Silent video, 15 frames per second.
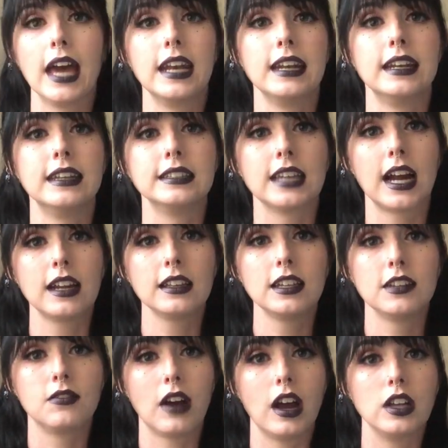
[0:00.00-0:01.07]
And it is
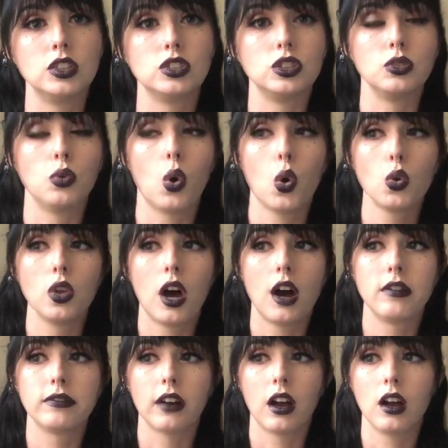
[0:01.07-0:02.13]
highly advised to hold
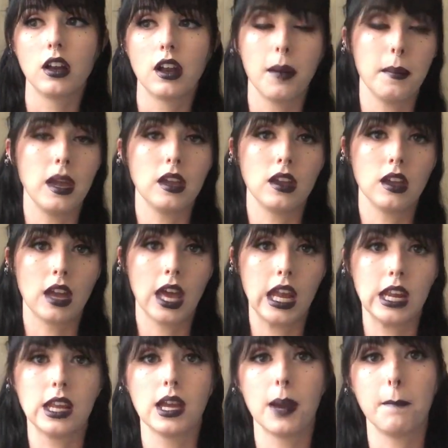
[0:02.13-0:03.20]
off on making
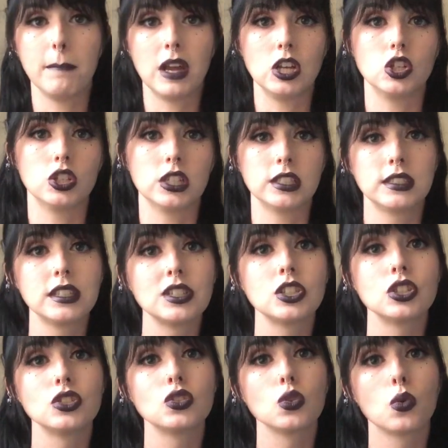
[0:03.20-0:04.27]
any major
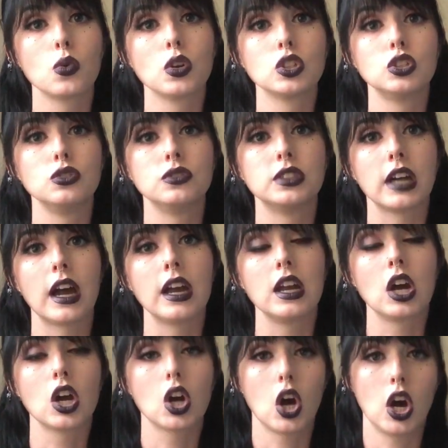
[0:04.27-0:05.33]
decisions or to
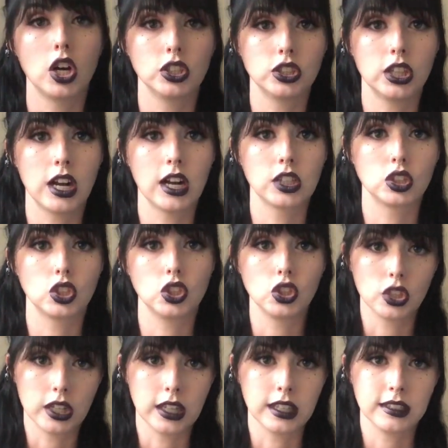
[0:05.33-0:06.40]
sign contracts
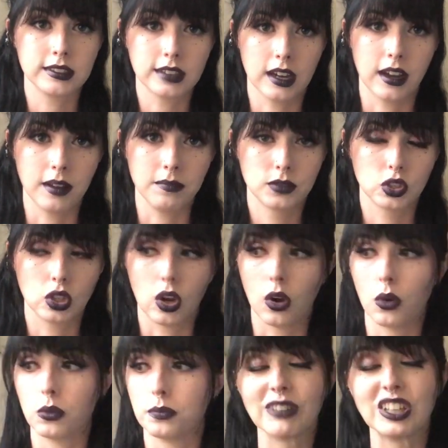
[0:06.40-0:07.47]
during this time.
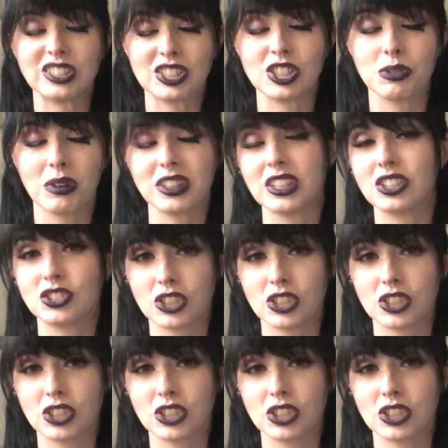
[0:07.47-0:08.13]
So listen to what the